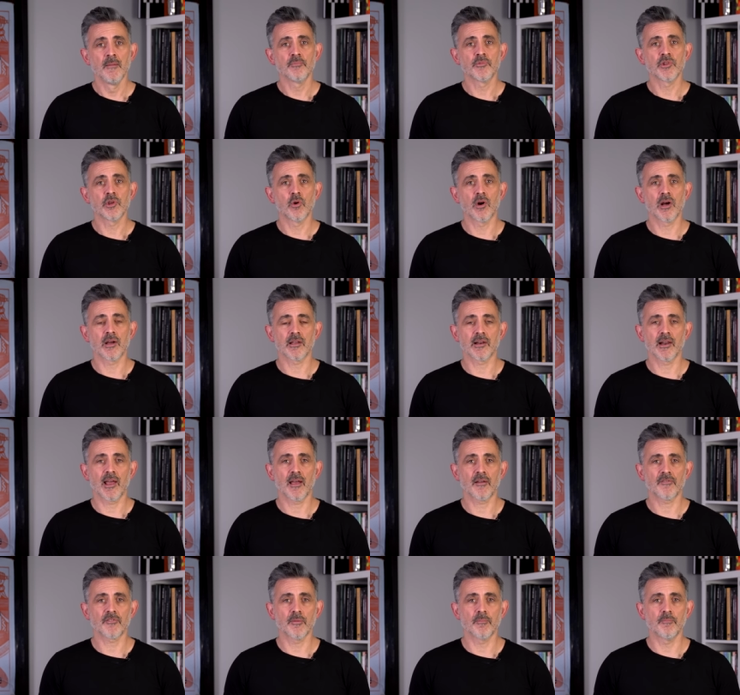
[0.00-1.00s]
you are going to
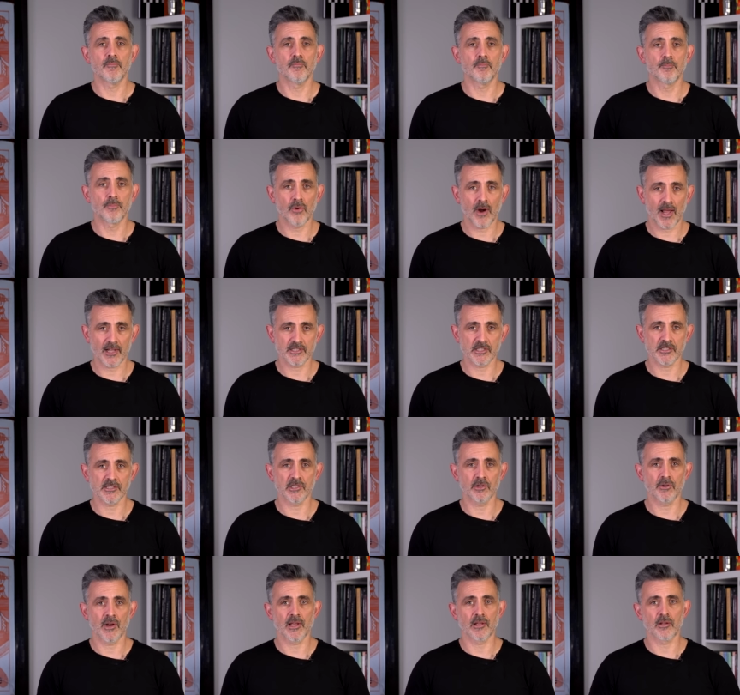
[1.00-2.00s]
have to practice
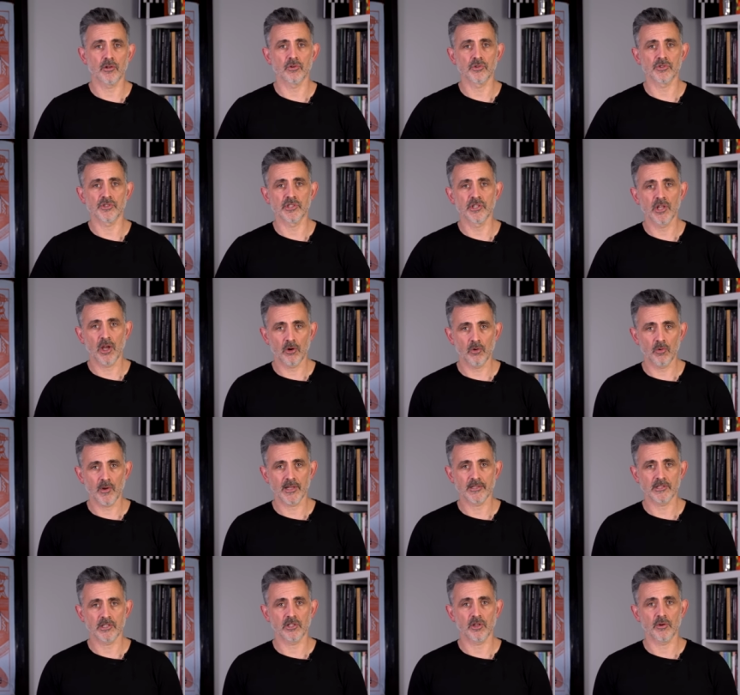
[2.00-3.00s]
your angles, know
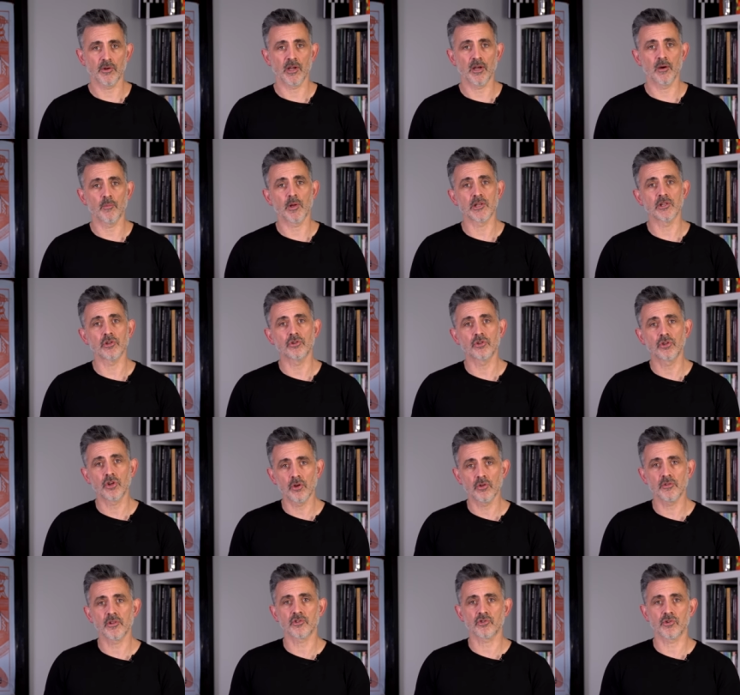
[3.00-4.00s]
where to do it, and when you
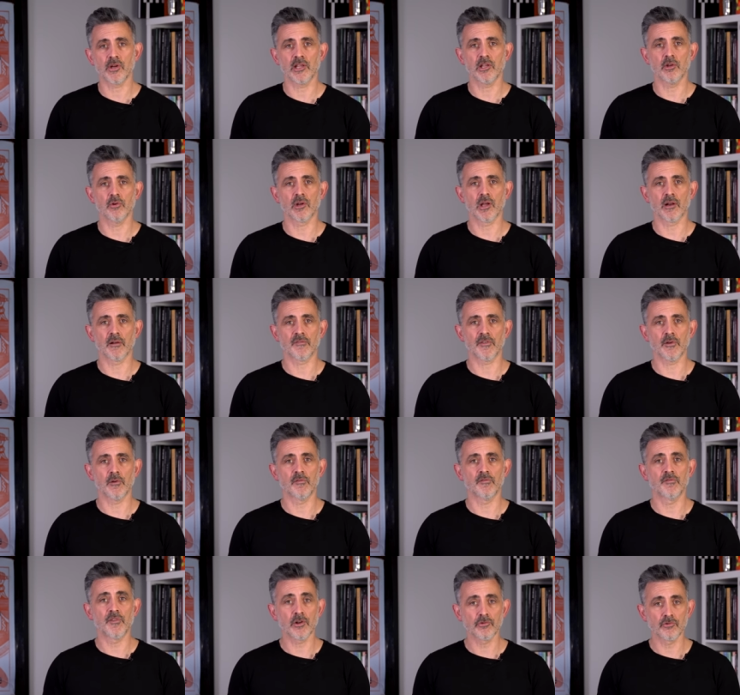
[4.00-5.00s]
do the trick, you're going to feel
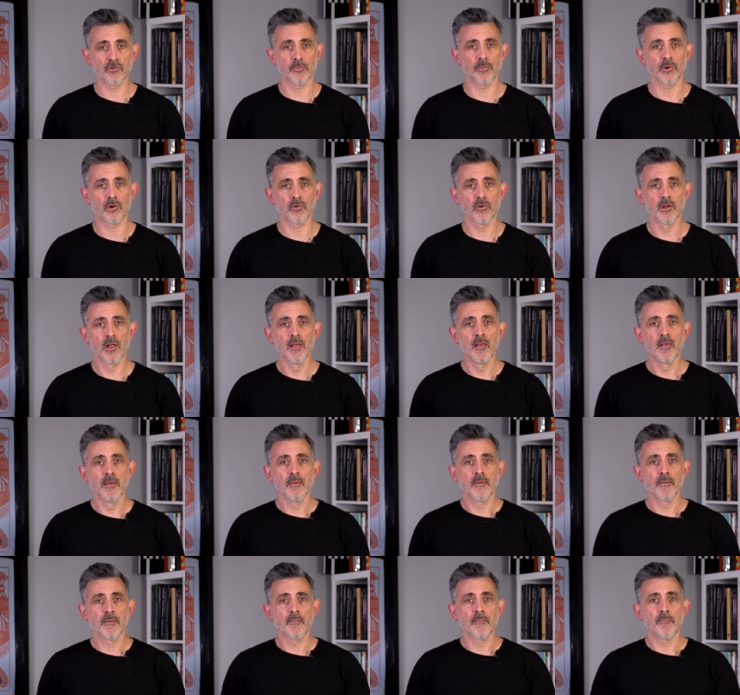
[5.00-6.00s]
vulnerable,
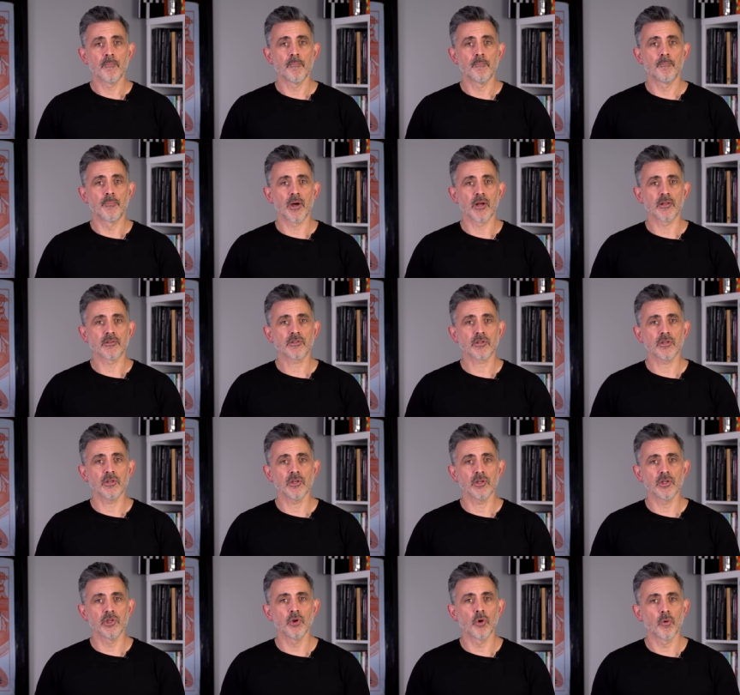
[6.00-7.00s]
but
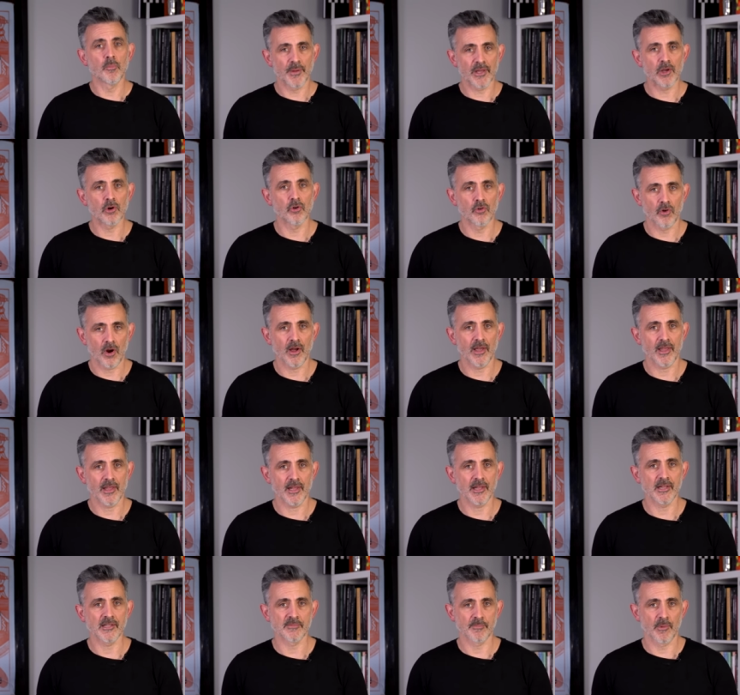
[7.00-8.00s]
you'll be all right.
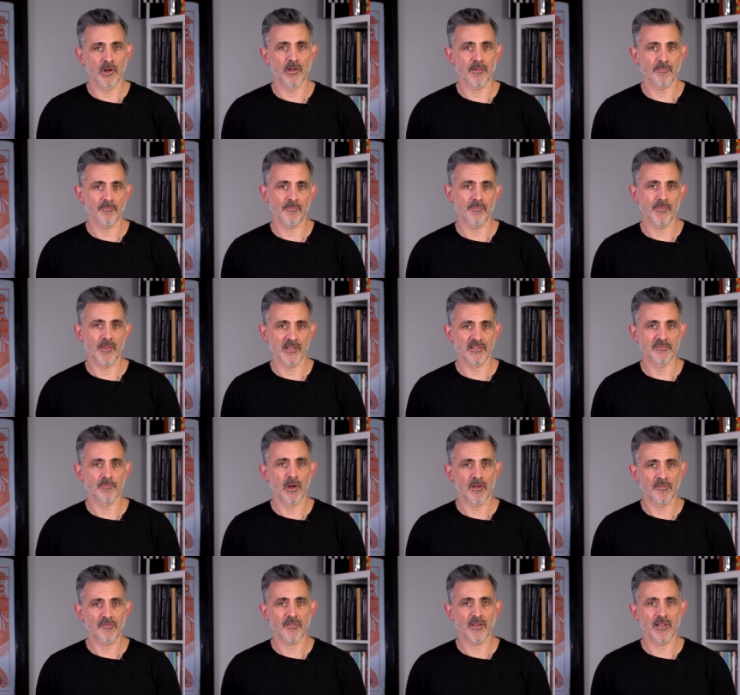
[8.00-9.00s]
Is my is
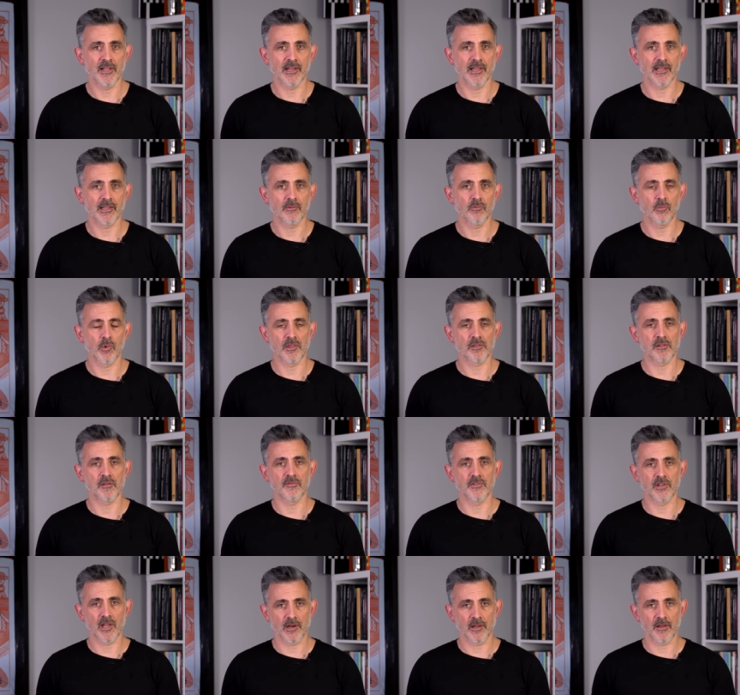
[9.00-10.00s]
my feeling once
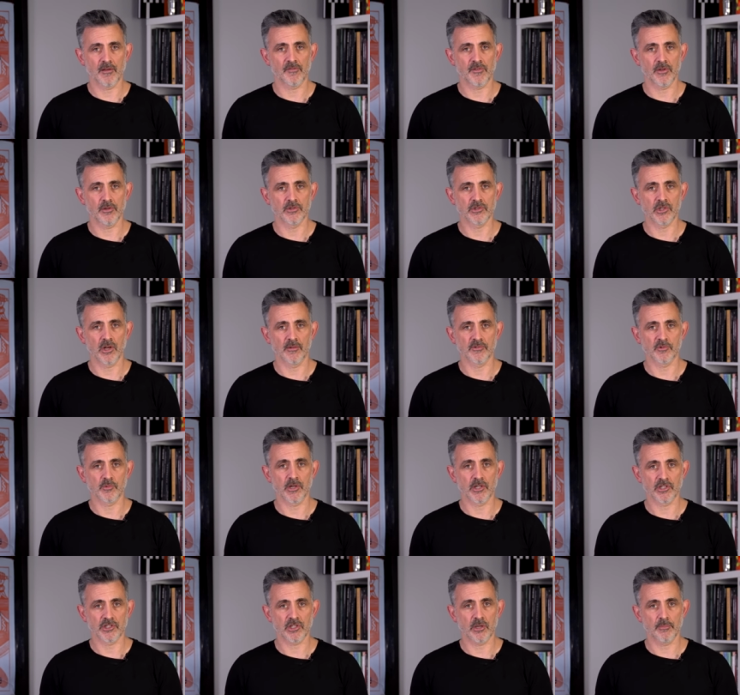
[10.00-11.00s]
you've done it a few times. When
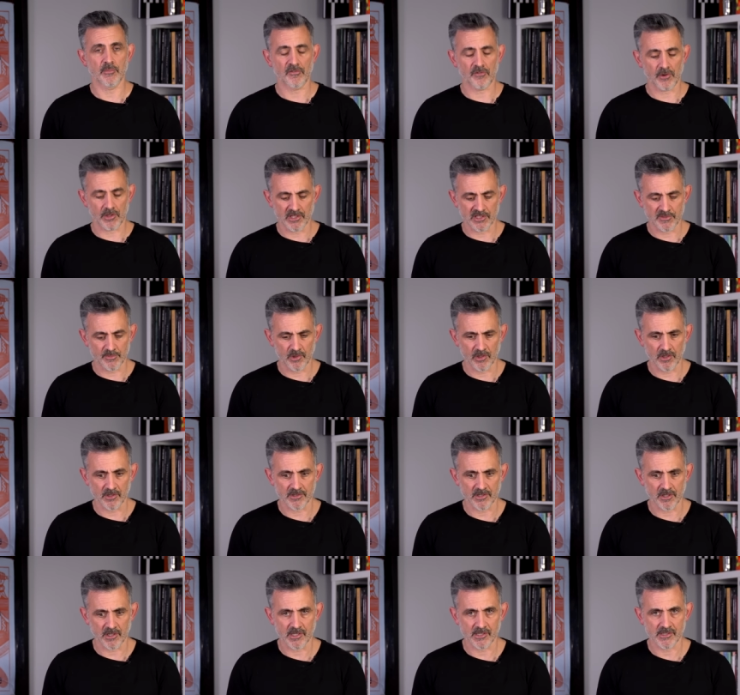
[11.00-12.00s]
I showed my friend this morning, I
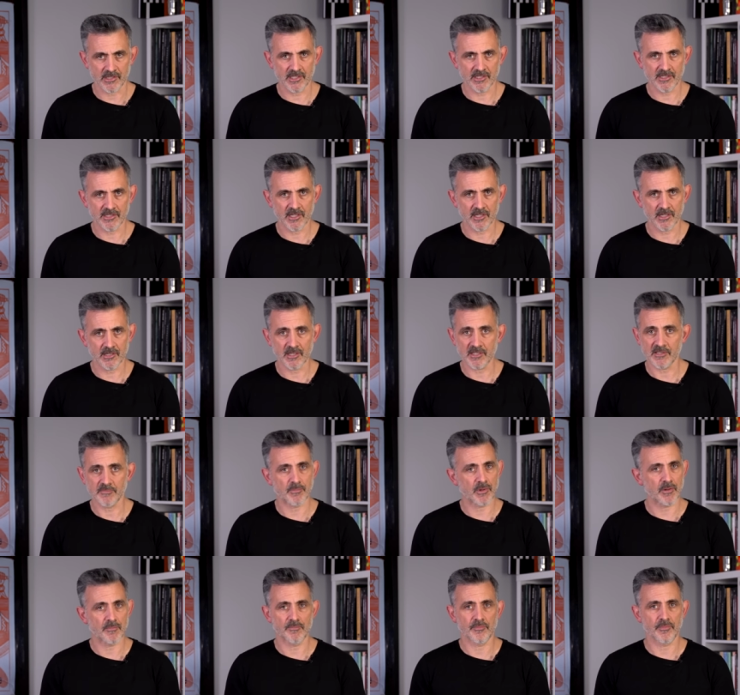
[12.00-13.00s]
was like, "Is he seeing this?"
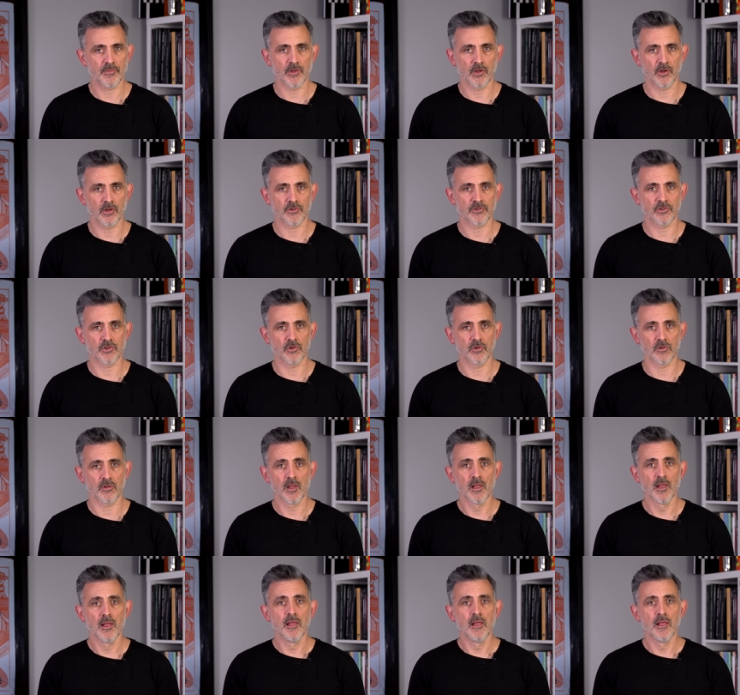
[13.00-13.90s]
But not at all.